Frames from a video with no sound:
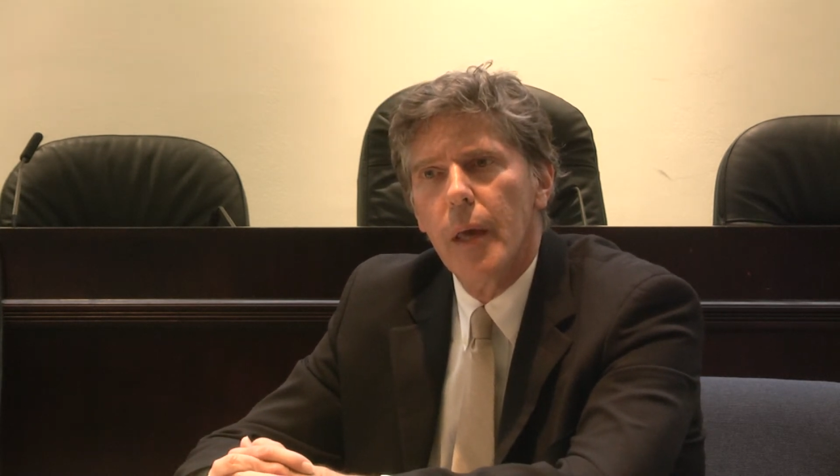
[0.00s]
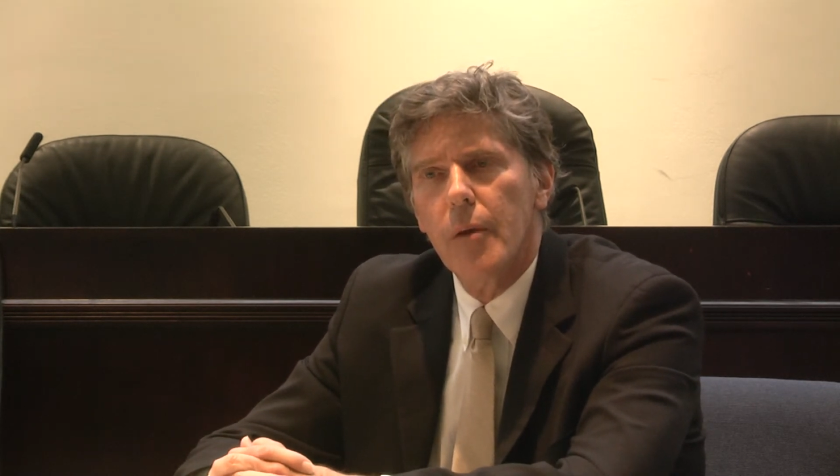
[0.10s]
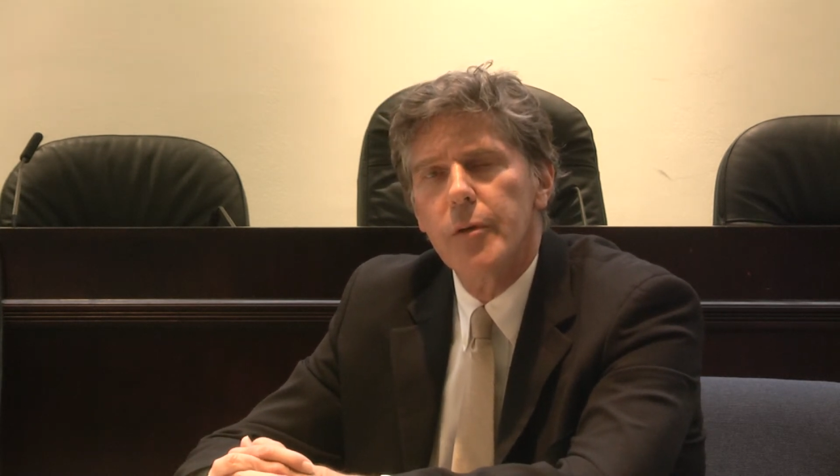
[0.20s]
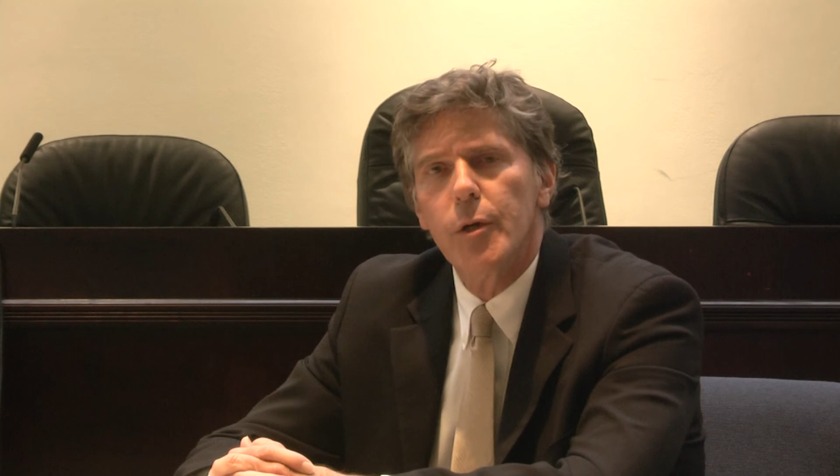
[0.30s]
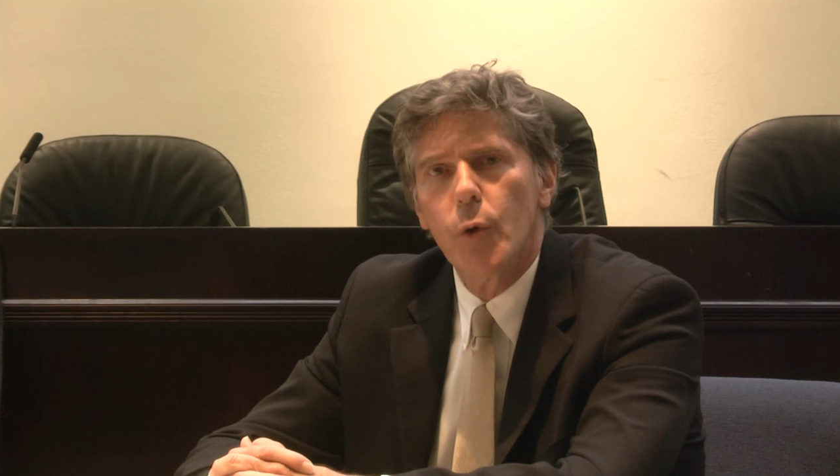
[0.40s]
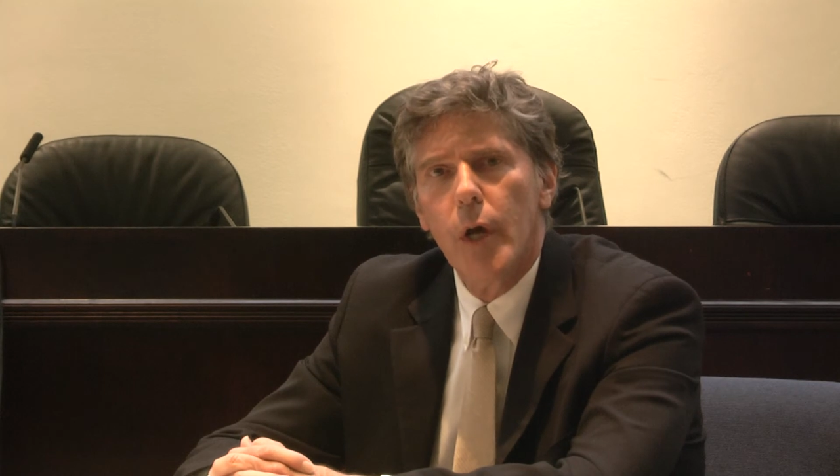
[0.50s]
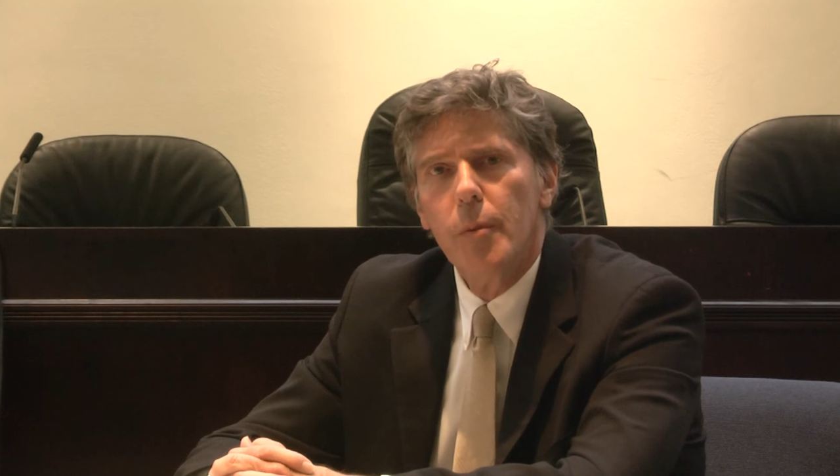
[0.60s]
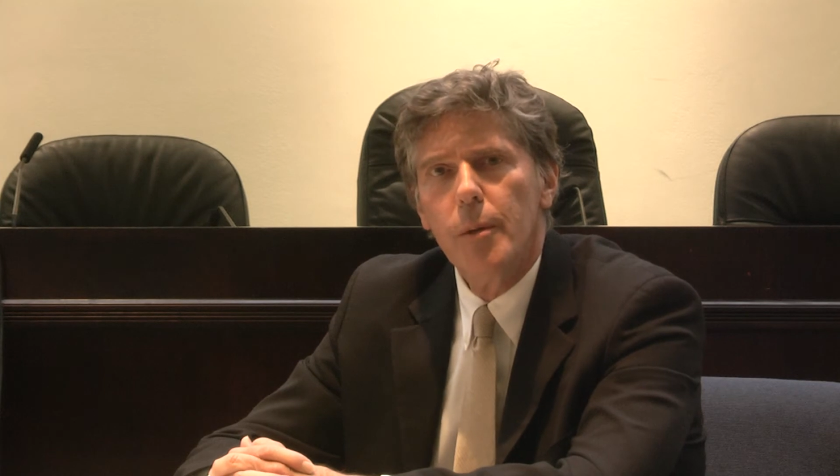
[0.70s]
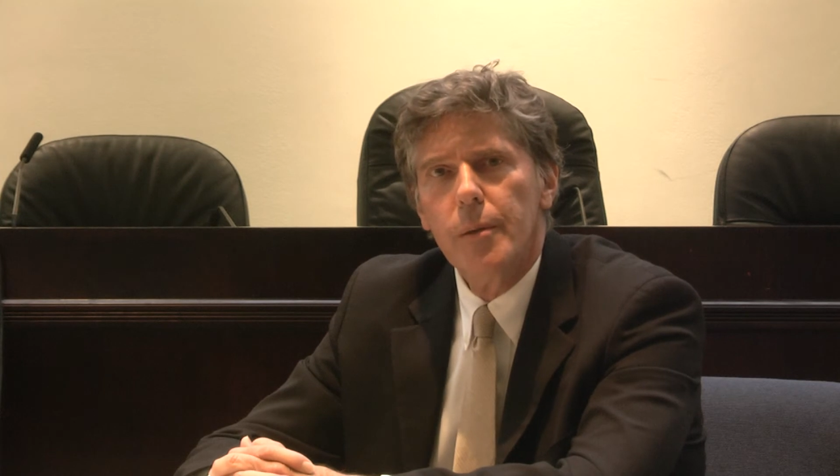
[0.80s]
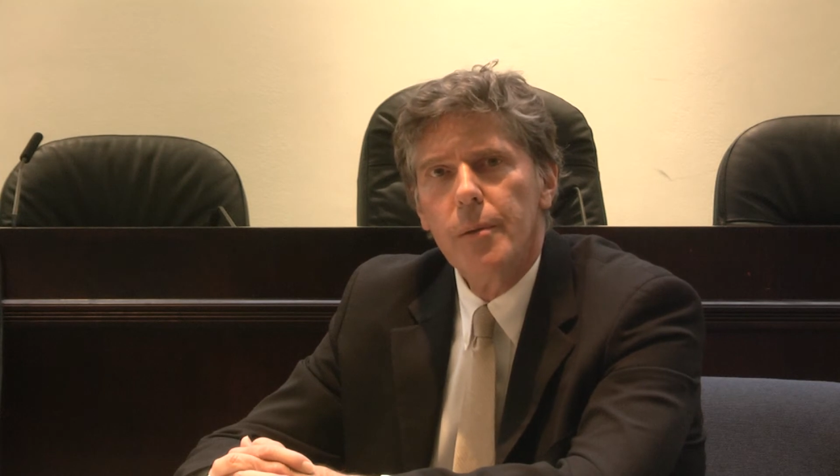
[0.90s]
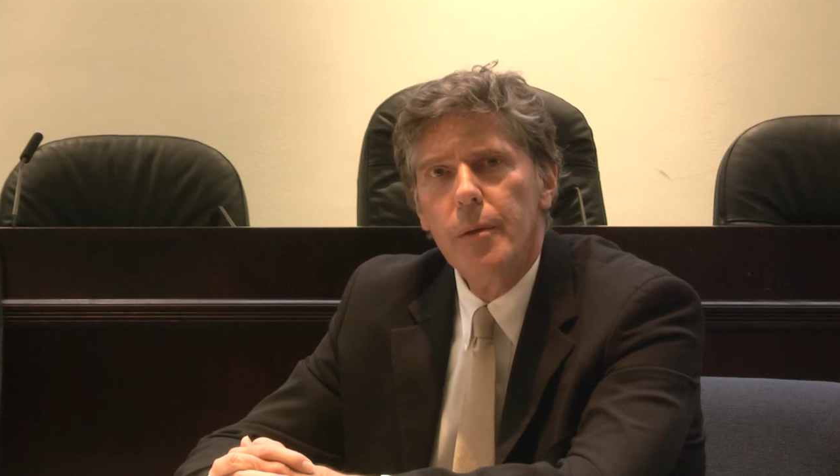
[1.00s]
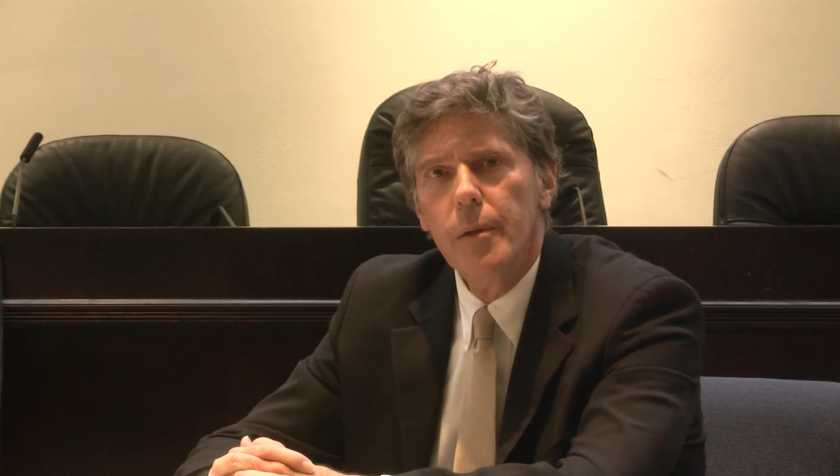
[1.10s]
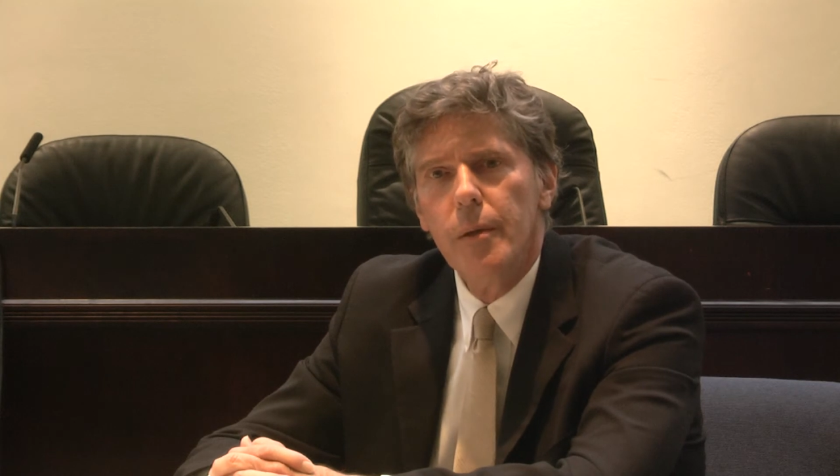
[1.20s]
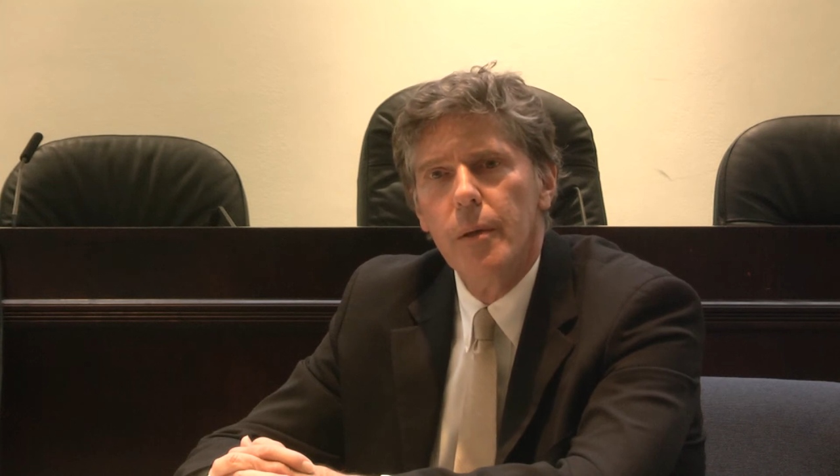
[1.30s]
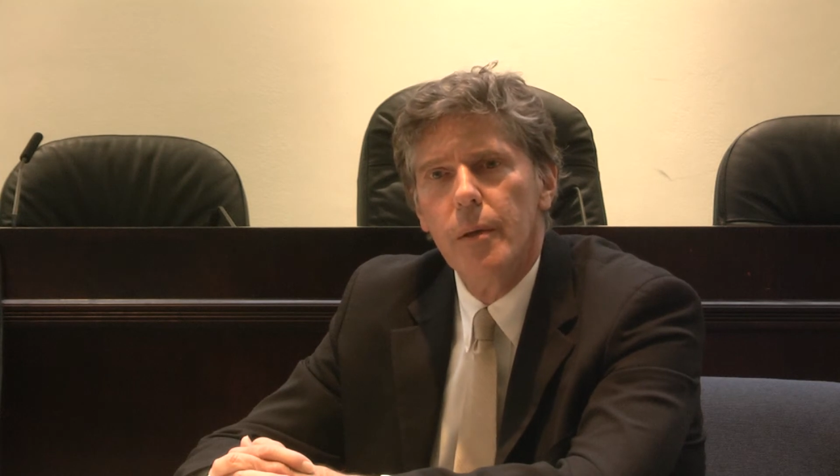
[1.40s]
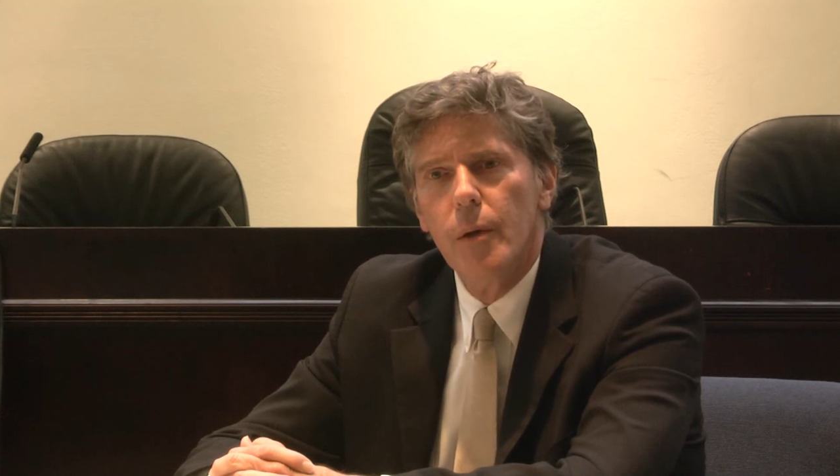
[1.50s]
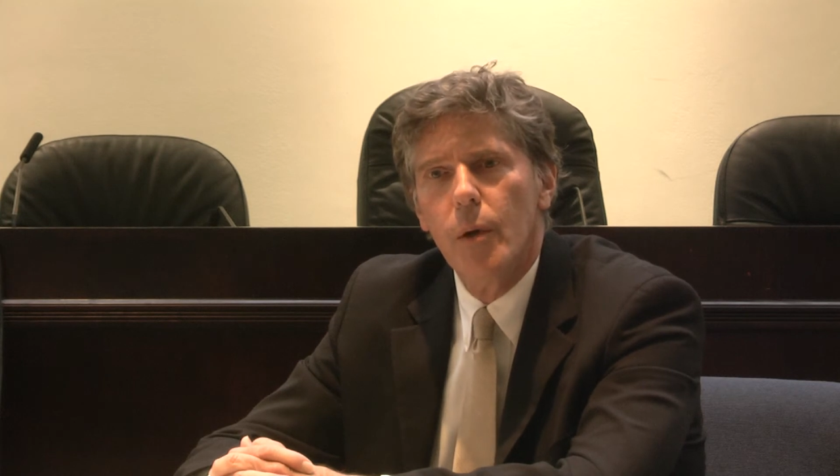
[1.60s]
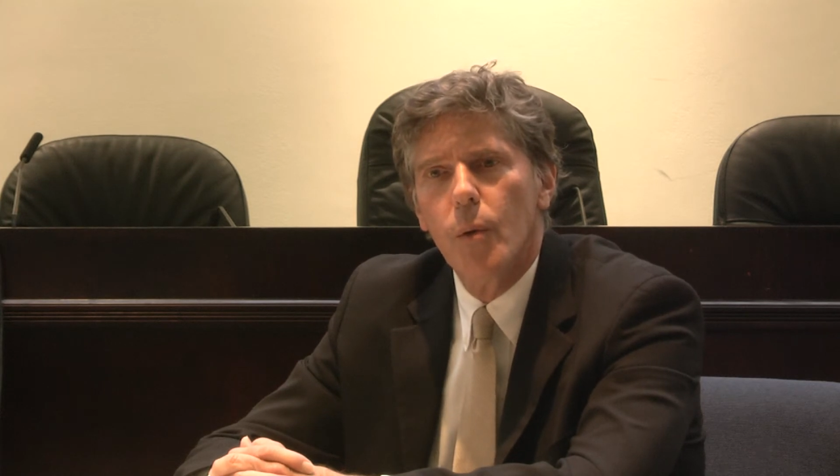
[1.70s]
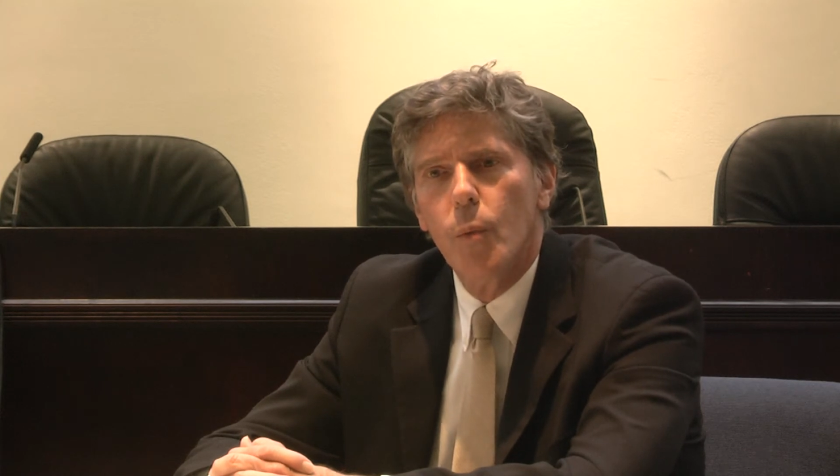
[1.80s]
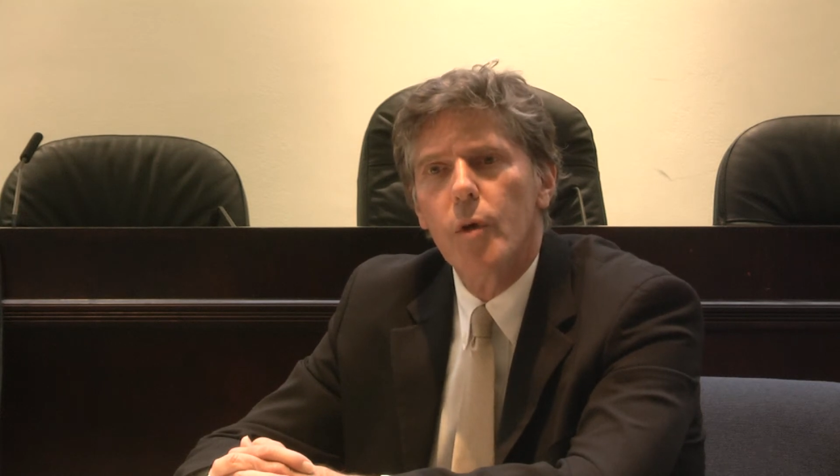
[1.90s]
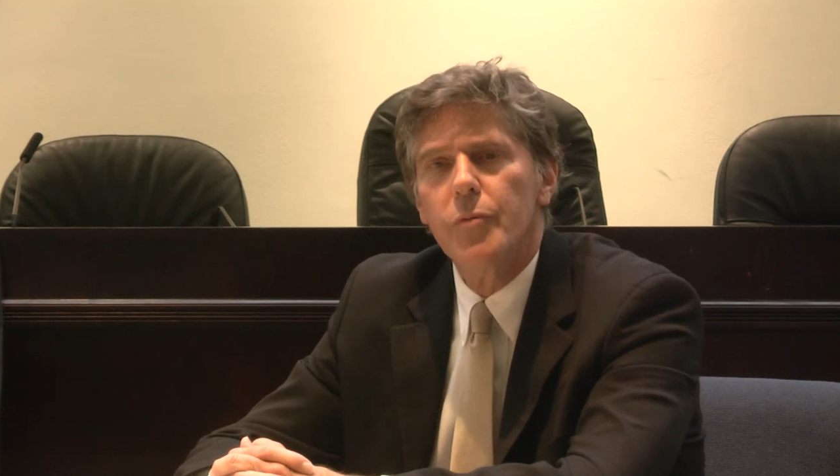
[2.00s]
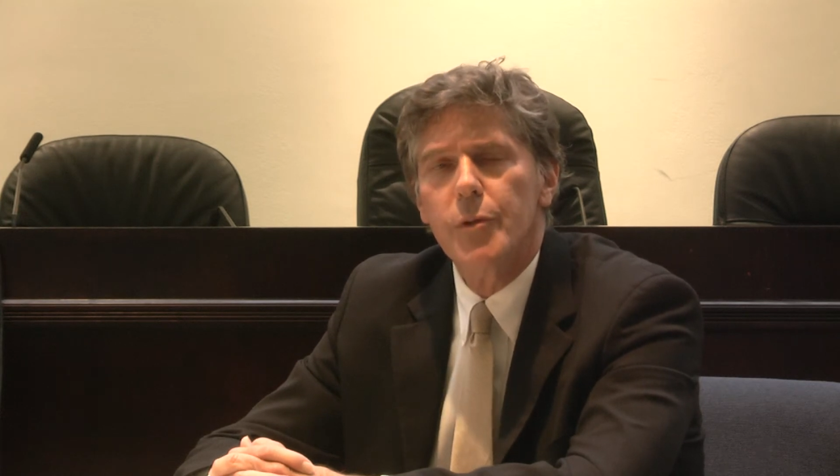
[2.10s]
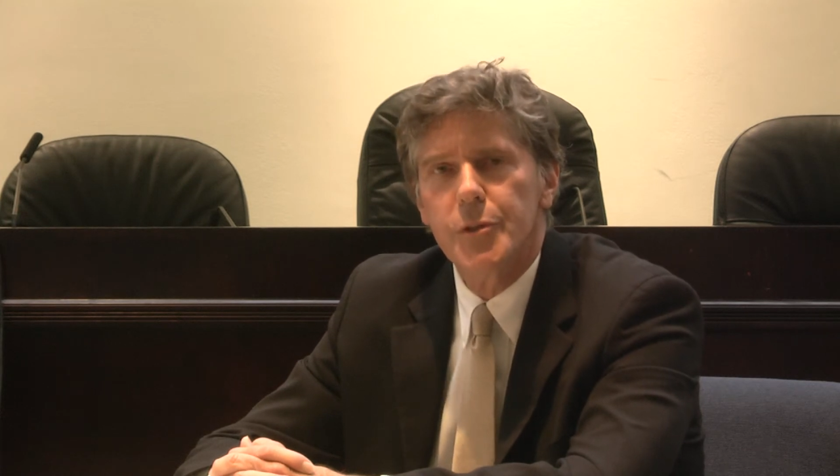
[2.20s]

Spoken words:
have an incredible, wonderful